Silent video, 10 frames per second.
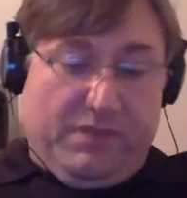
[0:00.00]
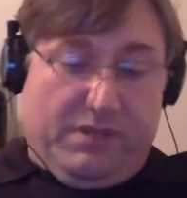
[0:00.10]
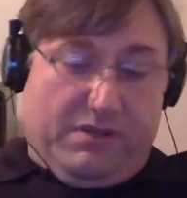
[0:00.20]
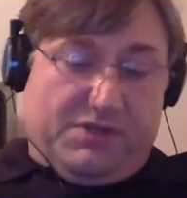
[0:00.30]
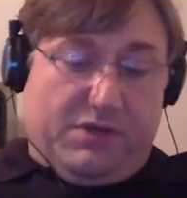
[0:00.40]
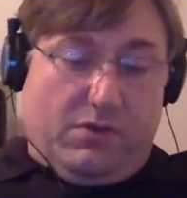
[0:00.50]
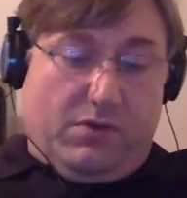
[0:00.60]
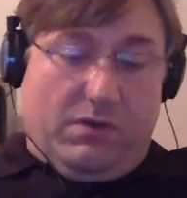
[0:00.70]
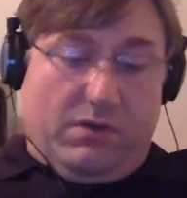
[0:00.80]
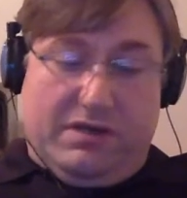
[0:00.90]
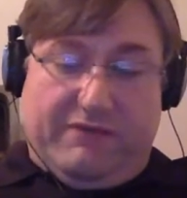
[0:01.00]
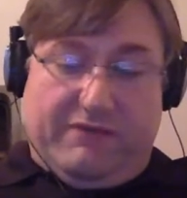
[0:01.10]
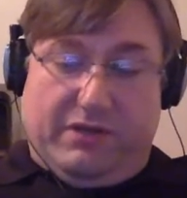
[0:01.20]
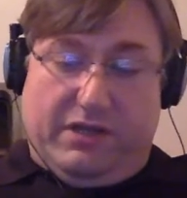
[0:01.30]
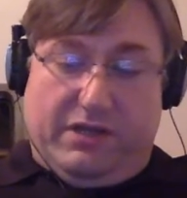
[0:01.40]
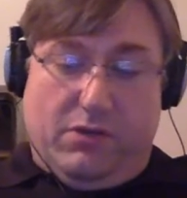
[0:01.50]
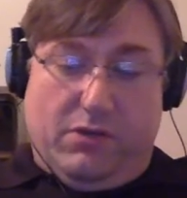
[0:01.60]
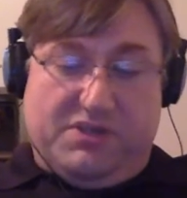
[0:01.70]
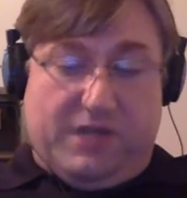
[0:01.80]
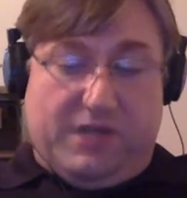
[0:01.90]
So definitely go
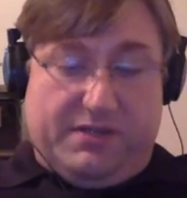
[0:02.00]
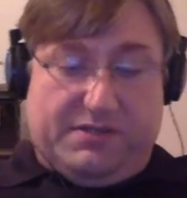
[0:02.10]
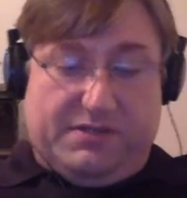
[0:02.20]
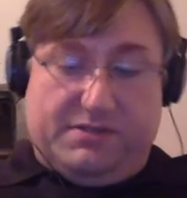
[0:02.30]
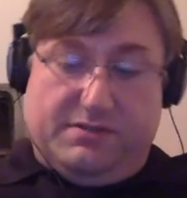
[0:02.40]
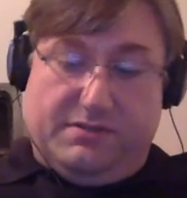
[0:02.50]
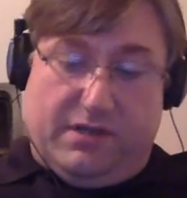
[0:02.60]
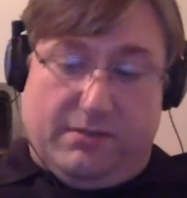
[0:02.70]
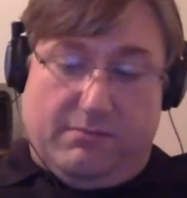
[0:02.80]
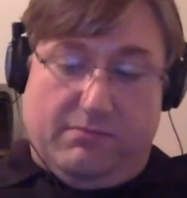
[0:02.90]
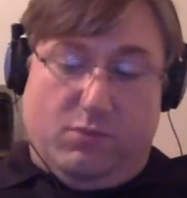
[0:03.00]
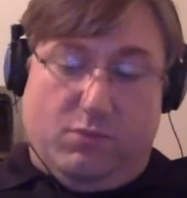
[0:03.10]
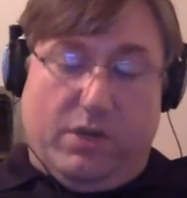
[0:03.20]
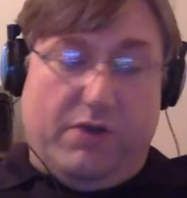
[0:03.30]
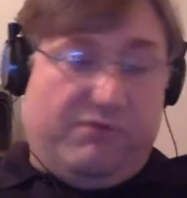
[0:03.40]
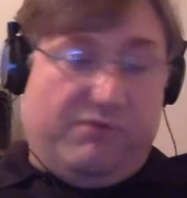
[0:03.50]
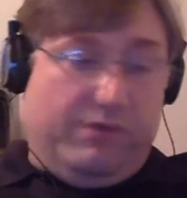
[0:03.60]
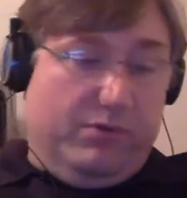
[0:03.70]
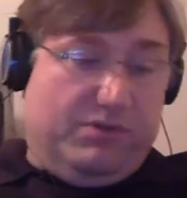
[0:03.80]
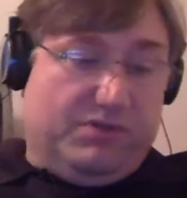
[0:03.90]
with sites. 100
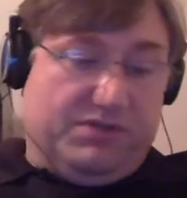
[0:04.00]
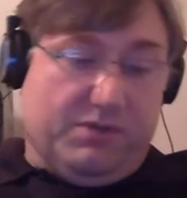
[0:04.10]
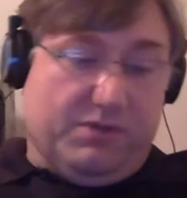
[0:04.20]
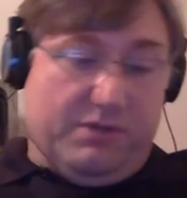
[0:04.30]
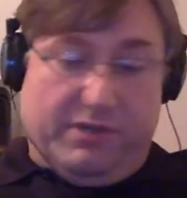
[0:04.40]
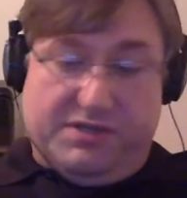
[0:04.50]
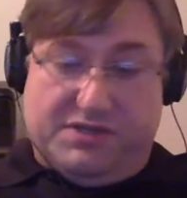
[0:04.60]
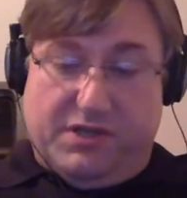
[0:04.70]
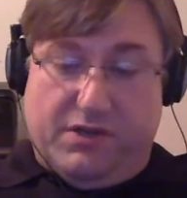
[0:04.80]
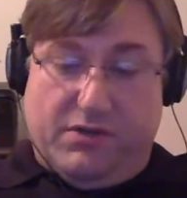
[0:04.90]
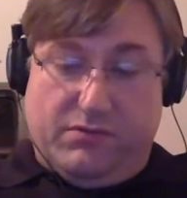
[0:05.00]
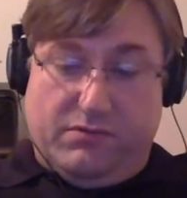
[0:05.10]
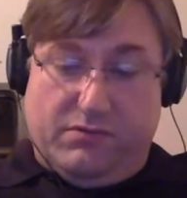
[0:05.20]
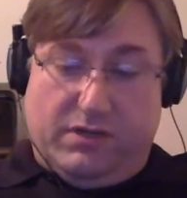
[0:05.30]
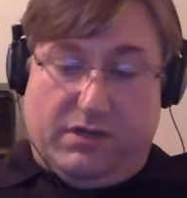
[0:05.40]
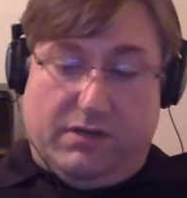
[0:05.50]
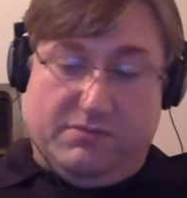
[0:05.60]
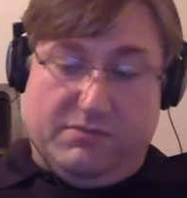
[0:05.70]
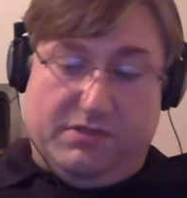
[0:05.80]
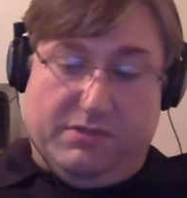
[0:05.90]
free books is a great place to go.
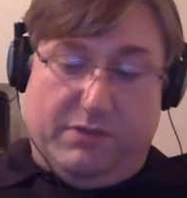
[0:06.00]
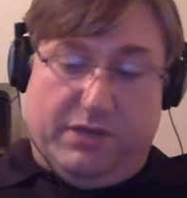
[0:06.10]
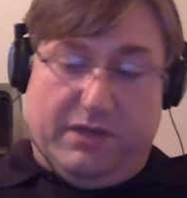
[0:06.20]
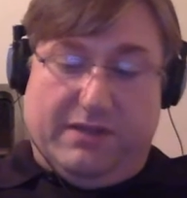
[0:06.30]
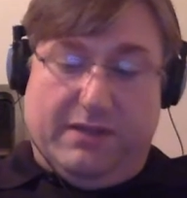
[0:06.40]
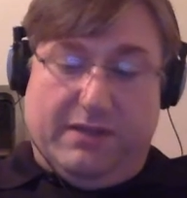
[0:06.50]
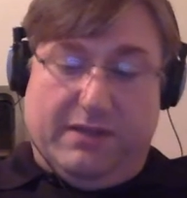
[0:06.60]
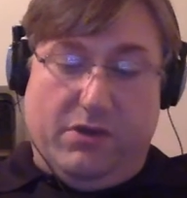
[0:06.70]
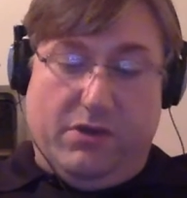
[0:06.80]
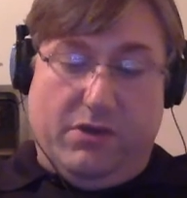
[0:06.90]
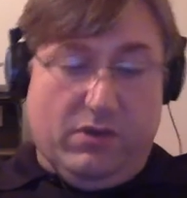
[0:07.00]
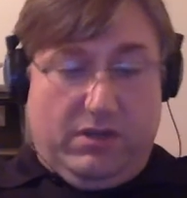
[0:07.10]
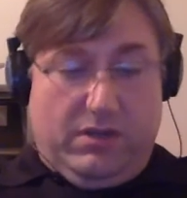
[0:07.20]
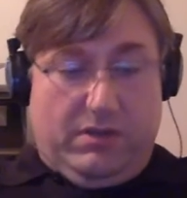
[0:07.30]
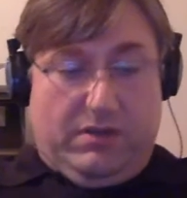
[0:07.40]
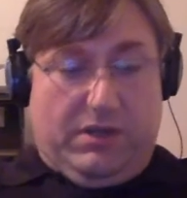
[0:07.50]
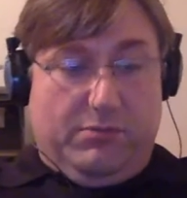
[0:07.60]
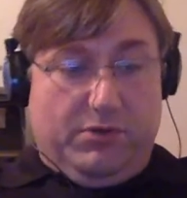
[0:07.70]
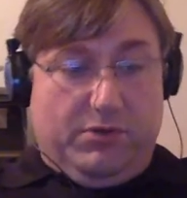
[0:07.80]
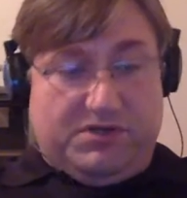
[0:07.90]
You want to let them know that
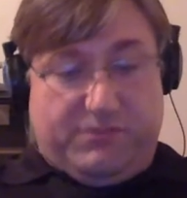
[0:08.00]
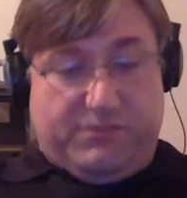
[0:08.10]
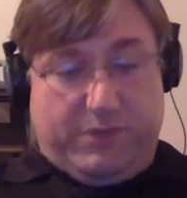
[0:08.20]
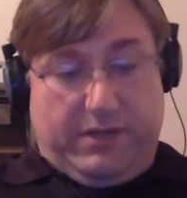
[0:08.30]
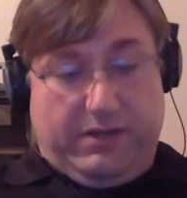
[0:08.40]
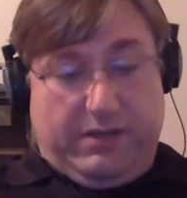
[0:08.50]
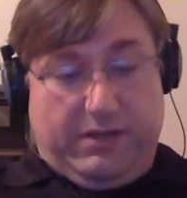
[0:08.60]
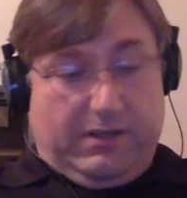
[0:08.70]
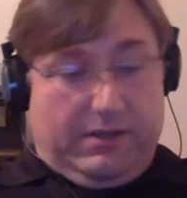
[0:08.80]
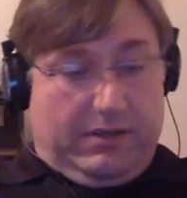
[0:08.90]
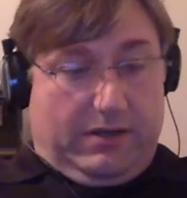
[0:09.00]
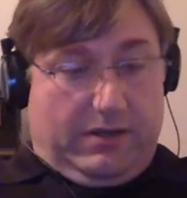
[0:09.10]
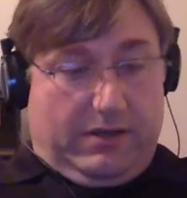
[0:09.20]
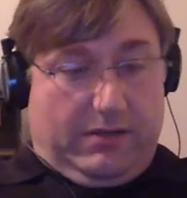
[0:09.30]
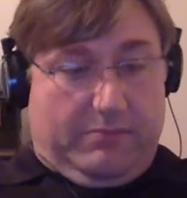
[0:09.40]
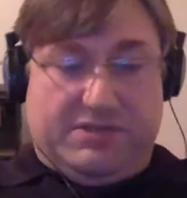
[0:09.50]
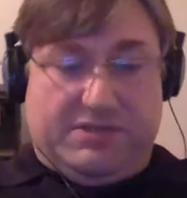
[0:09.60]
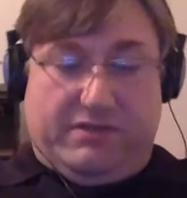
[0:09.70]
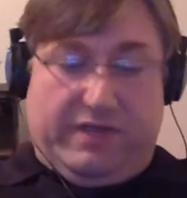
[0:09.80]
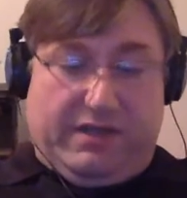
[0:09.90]
your book is free.
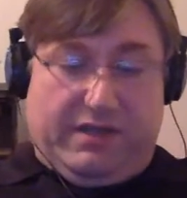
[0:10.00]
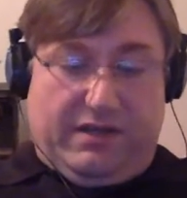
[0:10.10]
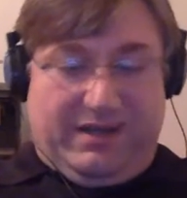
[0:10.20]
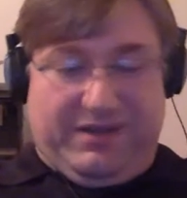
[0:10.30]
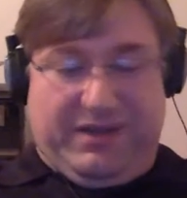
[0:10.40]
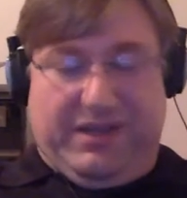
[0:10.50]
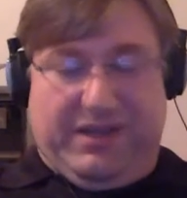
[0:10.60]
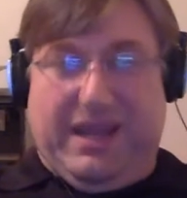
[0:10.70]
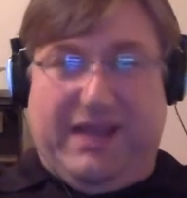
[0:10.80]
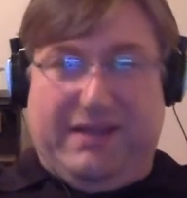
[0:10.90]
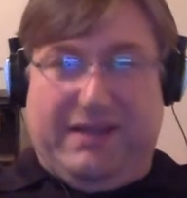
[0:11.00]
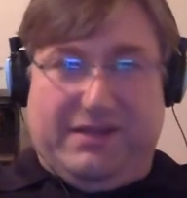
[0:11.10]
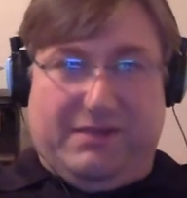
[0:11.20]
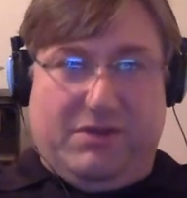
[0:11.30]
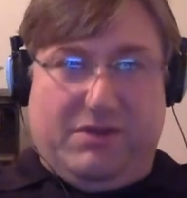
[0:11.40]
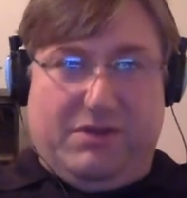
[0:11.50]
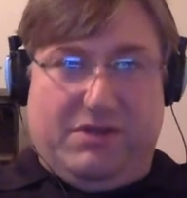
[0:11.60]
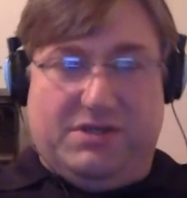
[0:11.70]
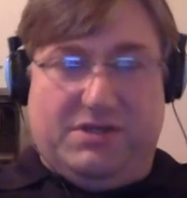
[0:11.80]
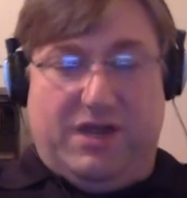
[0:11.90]
Pixel of Ink, I don't think you can let them know. You
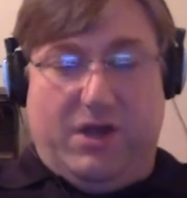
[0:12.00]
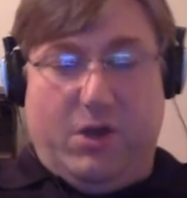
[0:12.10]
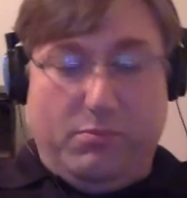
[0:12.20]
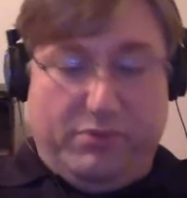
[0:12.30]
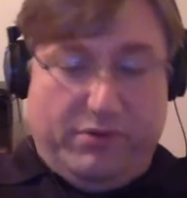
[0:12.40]
just got to hope.